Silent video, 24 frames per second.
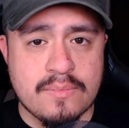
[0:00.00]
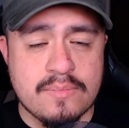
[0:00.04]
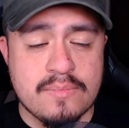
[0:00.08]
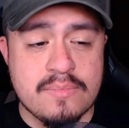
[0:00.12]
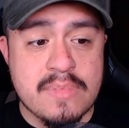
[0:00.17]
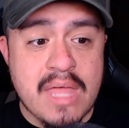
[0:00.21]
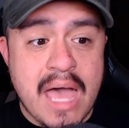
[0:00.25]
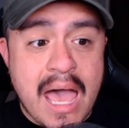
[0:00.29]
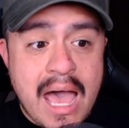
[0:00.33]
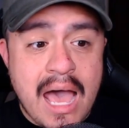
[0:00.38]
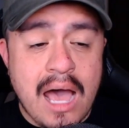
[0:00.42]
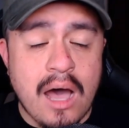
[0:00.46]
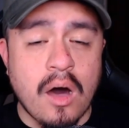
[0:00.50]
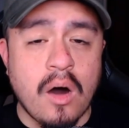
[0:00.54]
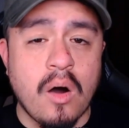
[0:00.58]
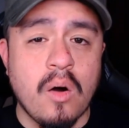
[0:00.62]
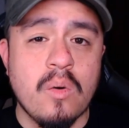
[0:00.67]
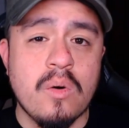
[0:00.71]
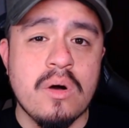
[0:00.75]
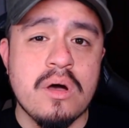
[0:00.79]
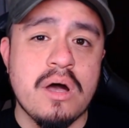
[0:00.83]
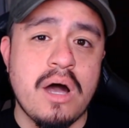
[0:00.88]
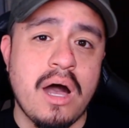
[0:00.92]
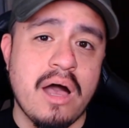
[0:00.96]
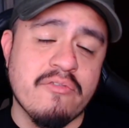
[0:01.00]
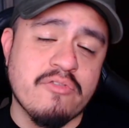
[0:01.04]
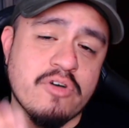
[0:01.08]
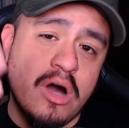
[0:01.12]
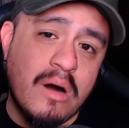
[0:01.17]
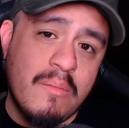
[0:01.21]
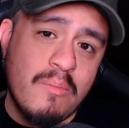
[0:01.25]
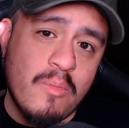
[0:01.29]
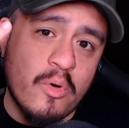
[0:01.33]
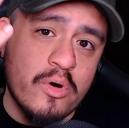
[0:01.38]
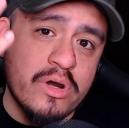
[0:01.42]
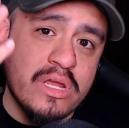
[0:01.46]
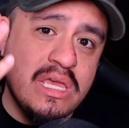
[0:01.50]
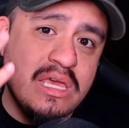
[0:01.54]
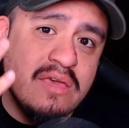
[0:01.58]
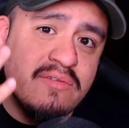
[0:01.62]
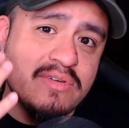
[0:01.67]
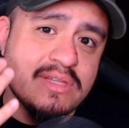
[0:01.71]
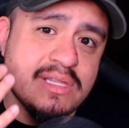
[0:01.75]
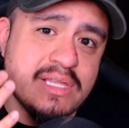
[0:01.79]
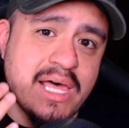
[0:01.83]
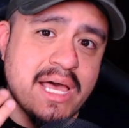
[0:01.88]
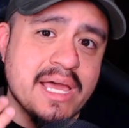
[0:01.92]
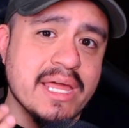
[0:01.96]
Now I've got more
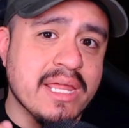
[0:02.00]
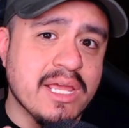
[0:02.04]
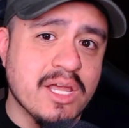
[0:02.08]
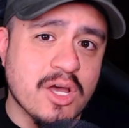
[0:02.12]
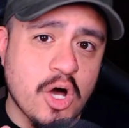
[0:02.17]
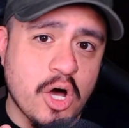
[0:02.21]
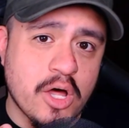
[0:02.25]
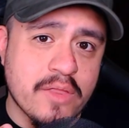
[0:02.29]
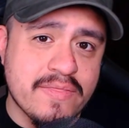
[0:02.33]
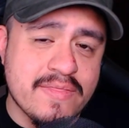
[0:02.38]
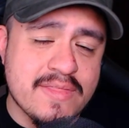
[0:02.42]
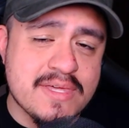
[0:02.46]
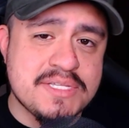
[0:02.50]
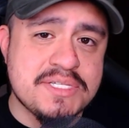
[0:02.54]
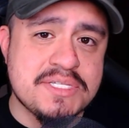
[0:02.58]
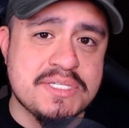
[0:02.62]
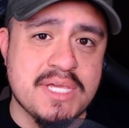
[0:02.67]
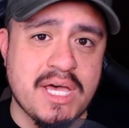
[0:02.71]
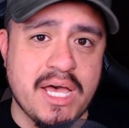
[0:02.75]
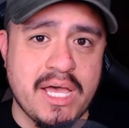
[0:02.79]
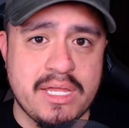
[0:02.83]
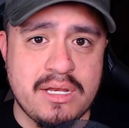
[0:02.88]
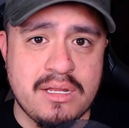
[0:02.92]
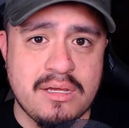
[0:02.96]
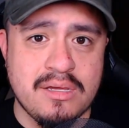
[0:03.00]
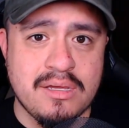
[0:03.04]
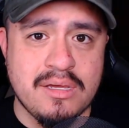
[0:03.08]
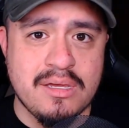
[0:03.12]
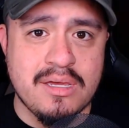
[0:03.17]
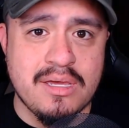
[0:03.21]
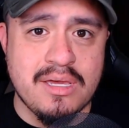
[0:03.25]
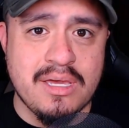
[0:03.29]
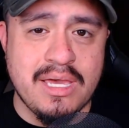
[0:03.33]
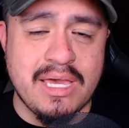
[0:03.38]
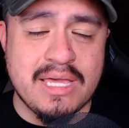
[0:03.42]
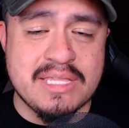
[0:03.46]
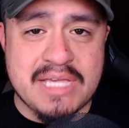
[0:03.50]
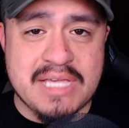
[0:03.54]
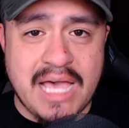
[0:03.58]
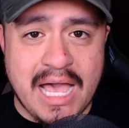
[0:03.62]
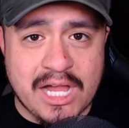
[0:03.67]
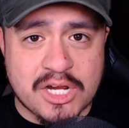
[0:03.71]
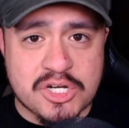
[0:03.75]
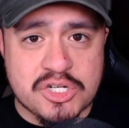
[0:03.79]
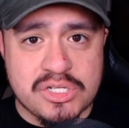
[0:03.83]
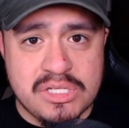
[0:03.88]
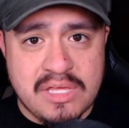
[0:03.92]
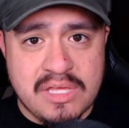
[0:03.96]
even lighting on this side. It's
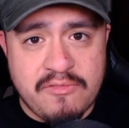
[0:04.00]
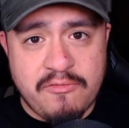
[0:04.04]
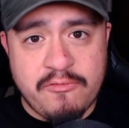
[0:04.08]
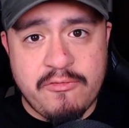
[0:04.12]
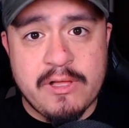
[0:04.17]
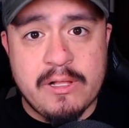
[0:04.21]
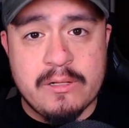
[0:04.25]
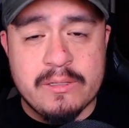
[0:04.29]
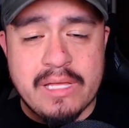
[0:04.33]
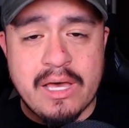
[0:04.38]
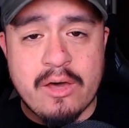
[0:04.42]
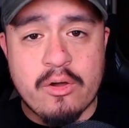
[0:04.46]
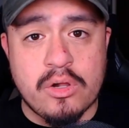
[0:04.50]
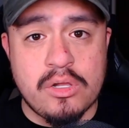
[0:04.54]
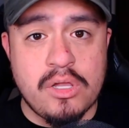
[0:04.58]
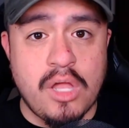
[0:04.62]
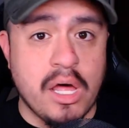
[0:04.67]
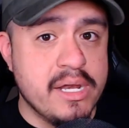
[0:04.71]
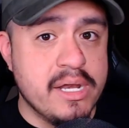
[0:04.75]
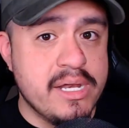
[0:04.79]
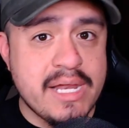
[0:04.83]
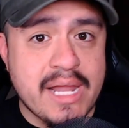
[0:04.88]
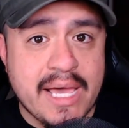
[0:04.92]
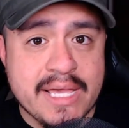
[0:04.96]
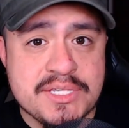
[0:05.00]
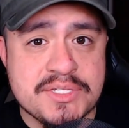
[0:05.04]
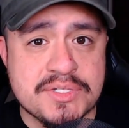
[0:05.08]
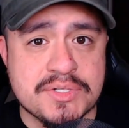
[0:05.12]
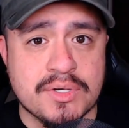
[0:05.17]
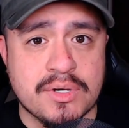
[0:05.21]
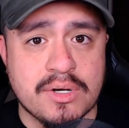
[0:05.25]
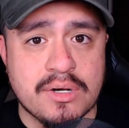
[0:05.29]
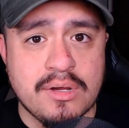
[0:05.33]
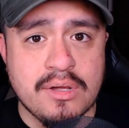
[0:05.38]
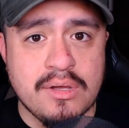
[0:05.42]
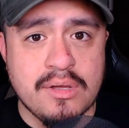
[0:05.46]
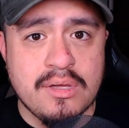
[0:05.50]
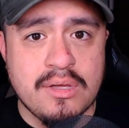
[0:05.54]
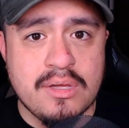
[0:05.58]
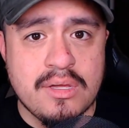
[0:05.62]
actually filled out a lot nicer.